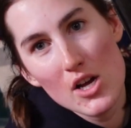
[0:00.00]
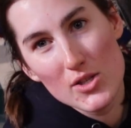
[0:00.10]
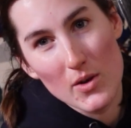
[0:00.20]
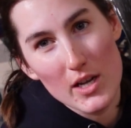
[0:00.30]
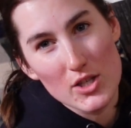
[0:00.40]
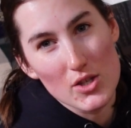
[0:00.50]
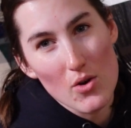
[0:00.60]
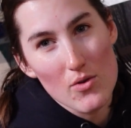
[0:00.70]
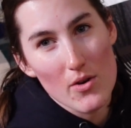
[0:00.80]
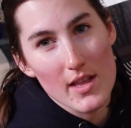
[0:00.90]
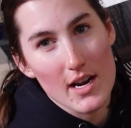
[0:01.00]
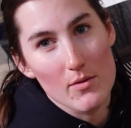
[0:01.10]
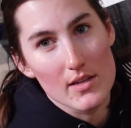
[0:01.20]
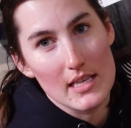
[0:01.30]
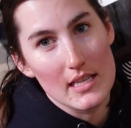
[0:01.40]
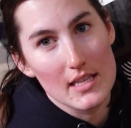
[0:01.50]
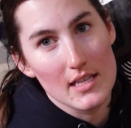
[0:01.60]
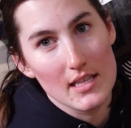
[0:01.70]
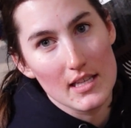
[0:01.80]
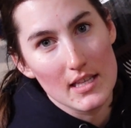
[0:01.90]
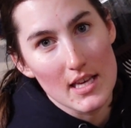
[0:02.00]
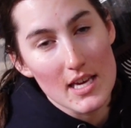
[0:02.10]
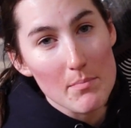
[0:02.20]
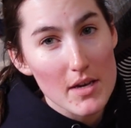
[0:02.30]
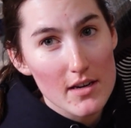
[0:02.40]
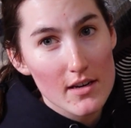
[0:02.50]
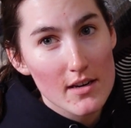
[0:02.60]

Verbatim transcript: So I don't know that I will keep it.